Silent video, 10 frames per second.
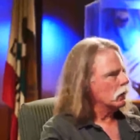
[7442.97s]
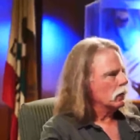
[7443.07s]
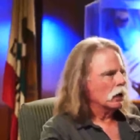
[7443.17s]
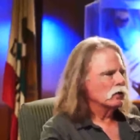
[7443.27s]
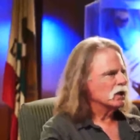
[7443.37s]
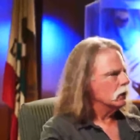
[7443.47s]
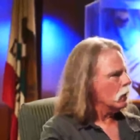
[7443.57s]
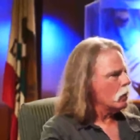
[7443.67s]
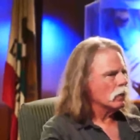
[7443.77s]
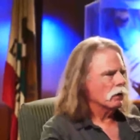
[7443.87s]
I was
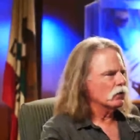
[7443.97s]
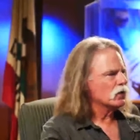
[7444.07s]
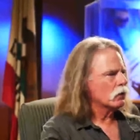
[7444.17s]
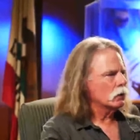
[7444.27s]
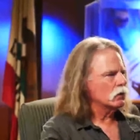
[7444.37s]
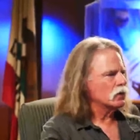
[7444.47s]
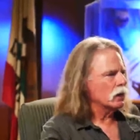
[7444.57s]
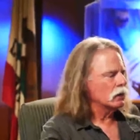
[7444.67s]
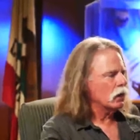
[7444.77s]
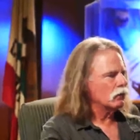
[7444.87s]
alone on those crews and
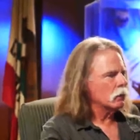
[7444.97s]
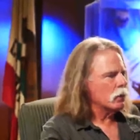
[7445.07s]
I loved them